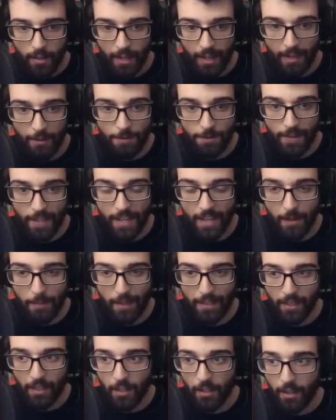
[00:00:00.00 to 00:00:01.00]
And forget
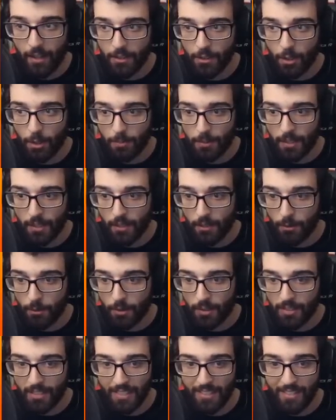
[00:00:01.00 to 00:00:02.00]
about the guy on top of the hill,
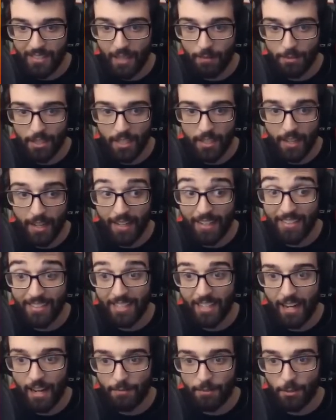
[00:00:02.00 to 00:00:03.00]
because he's going
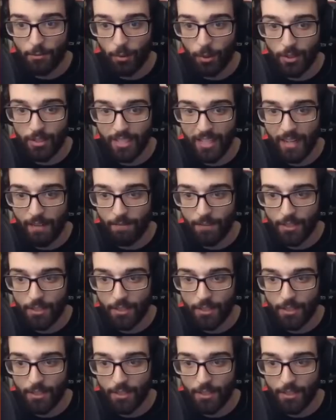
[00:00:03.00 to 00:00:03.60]
to have to rotate.